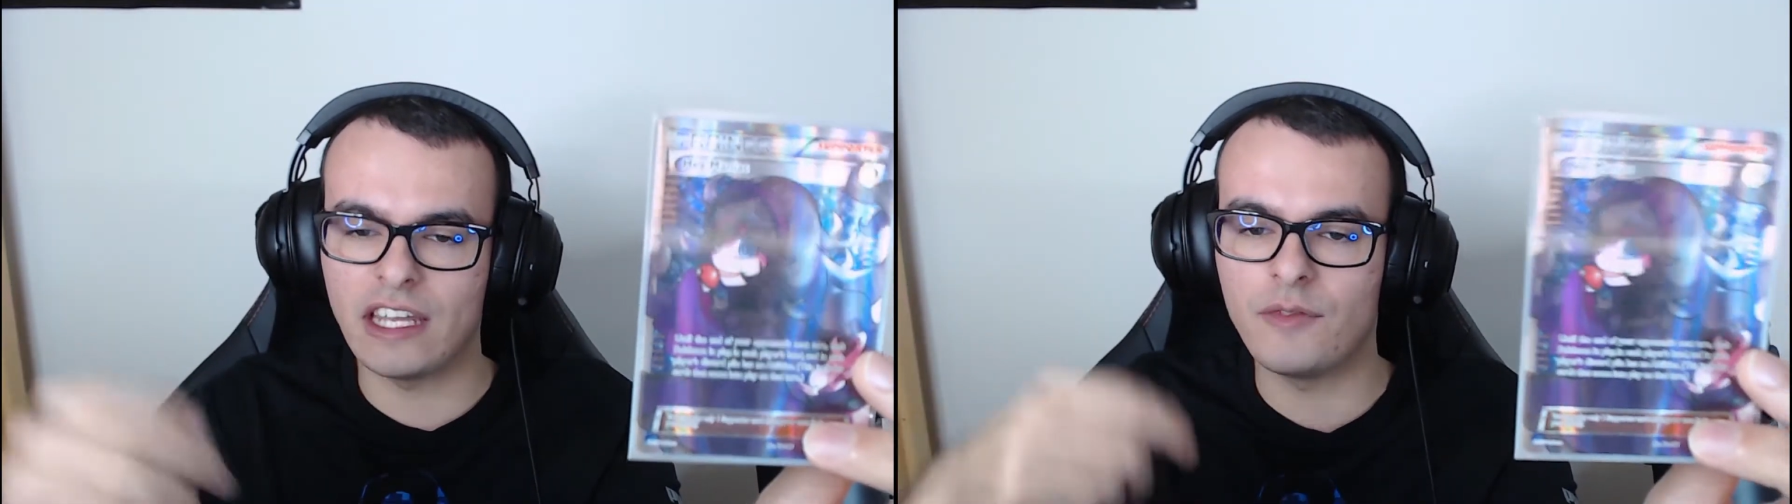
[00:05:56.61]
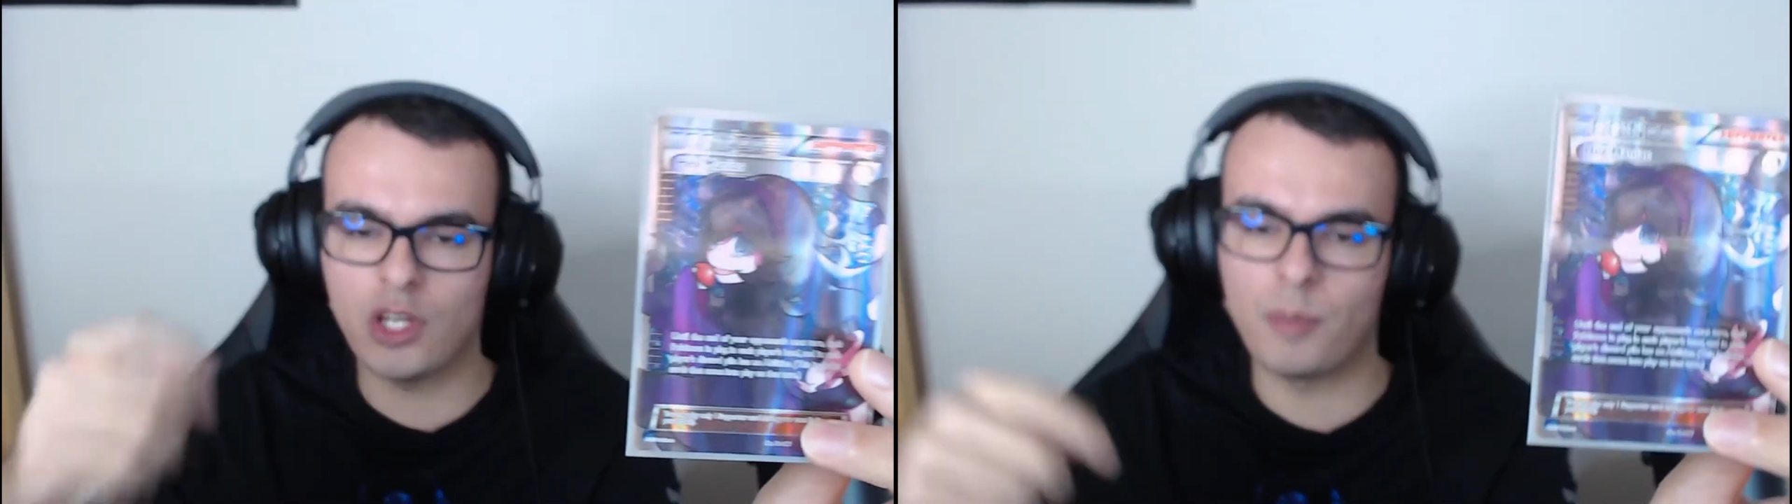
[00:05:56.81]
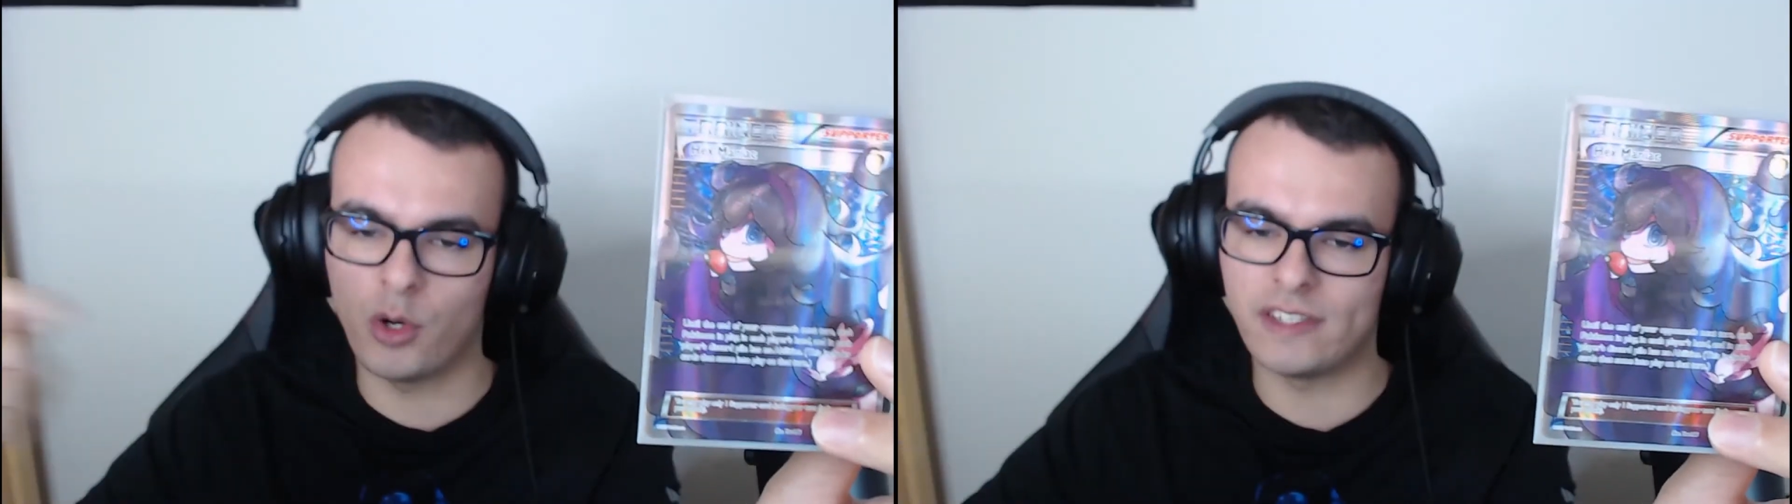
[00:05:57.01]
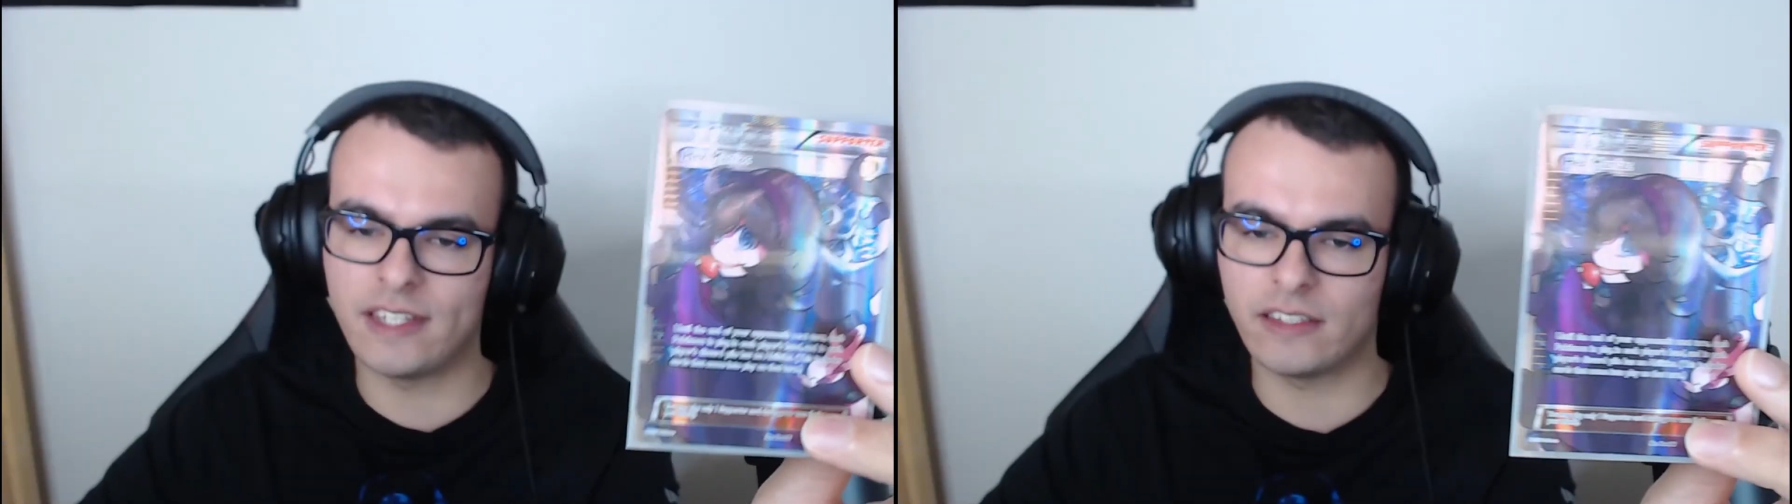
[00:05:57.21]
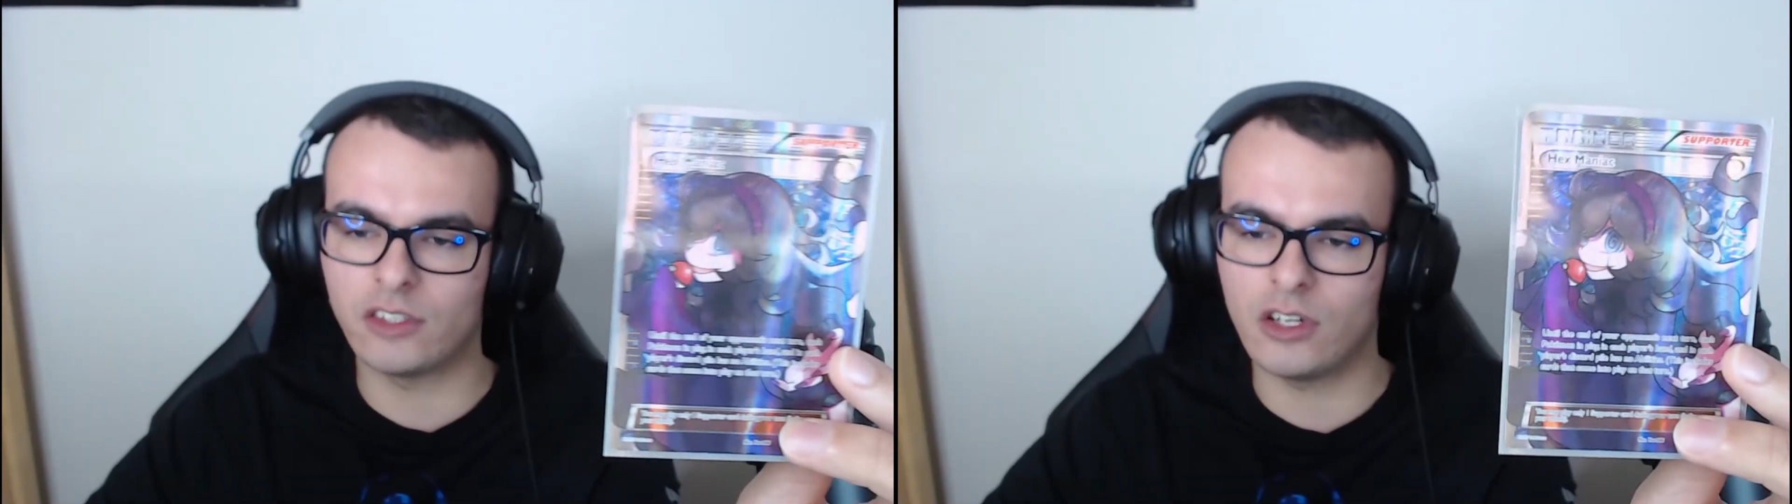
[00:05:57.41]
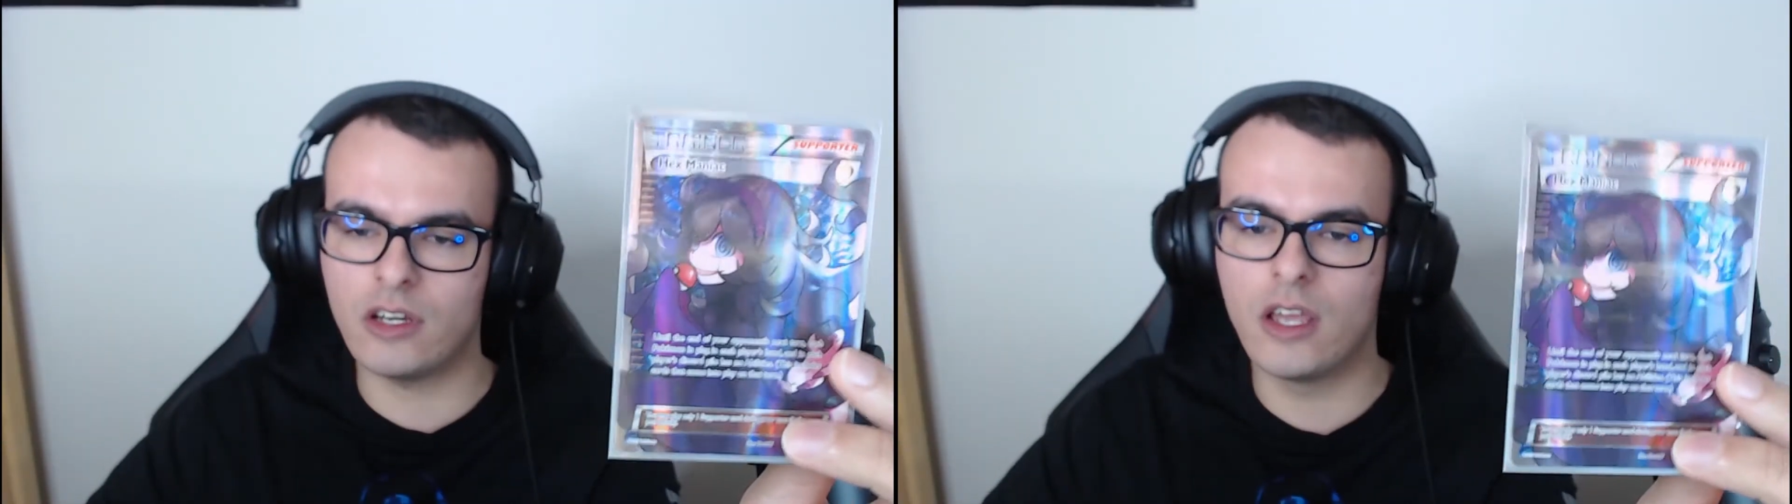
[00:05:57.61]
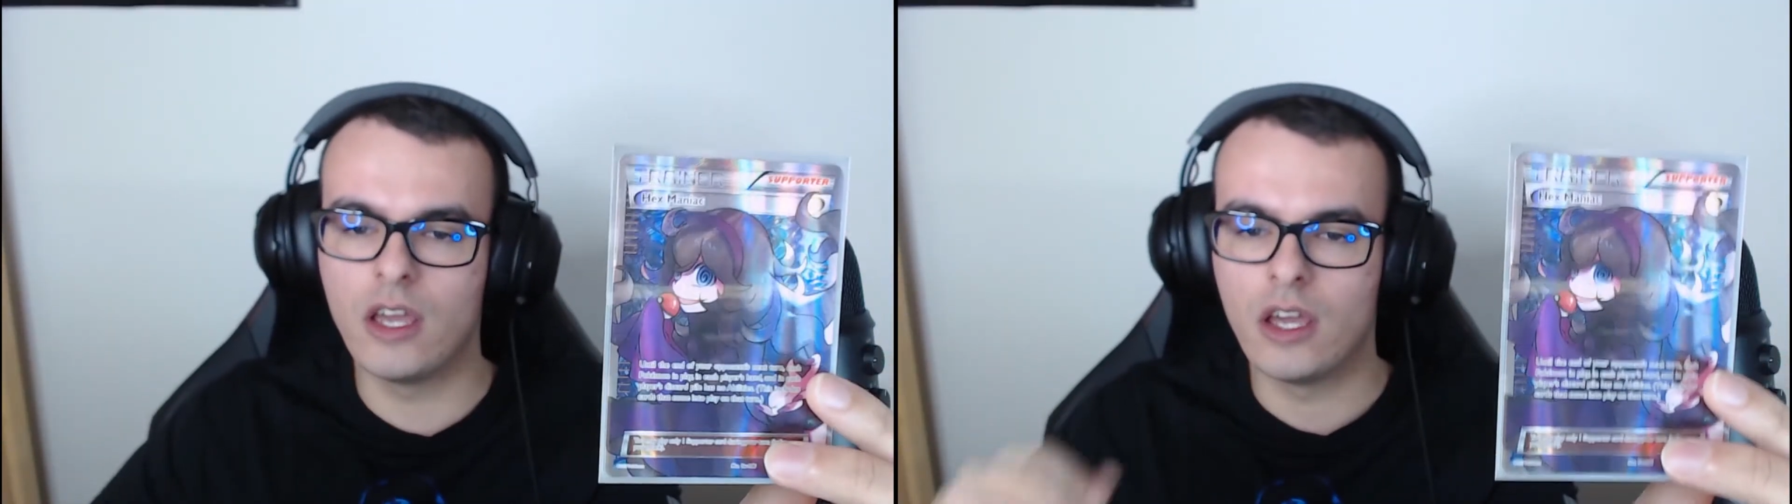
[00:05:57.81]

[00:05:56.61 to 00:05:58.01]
end of your opponent's next turn,